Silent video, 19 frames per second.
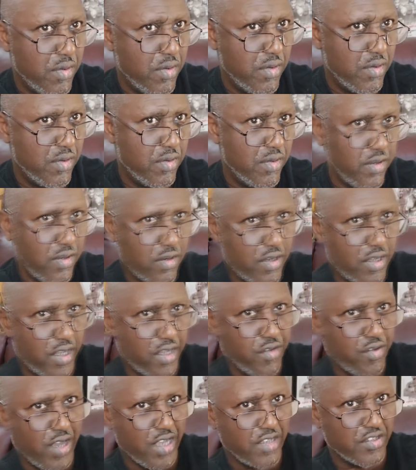So
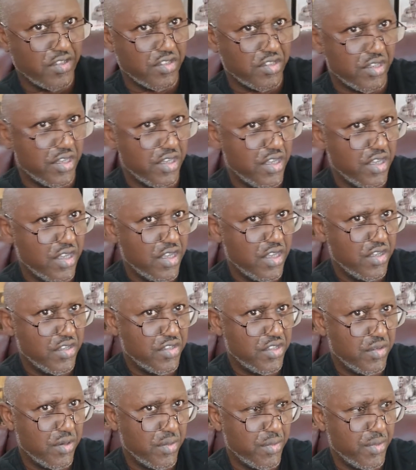you guys can
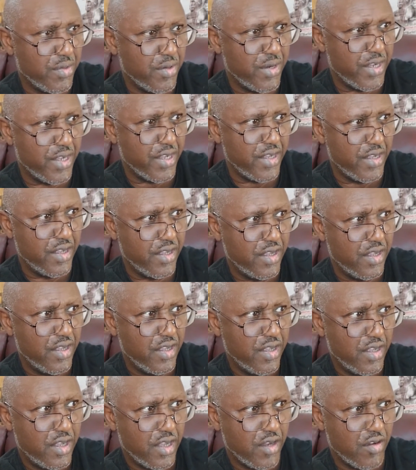see what I'm doing here?
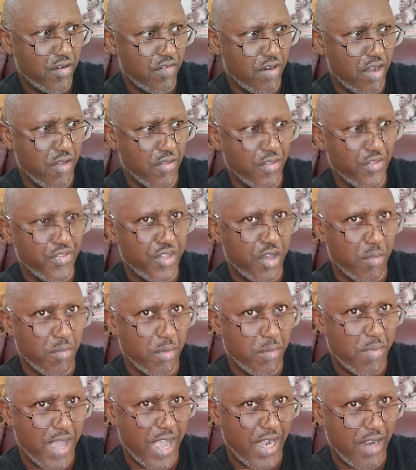I go around the thumb
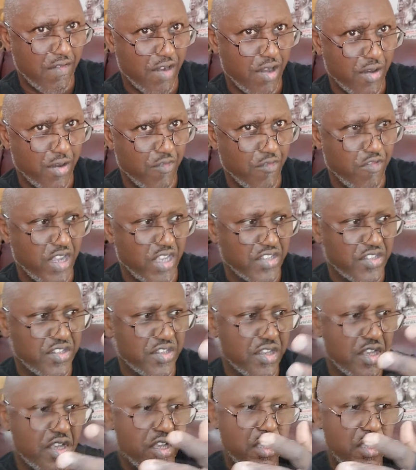and back around the wrist.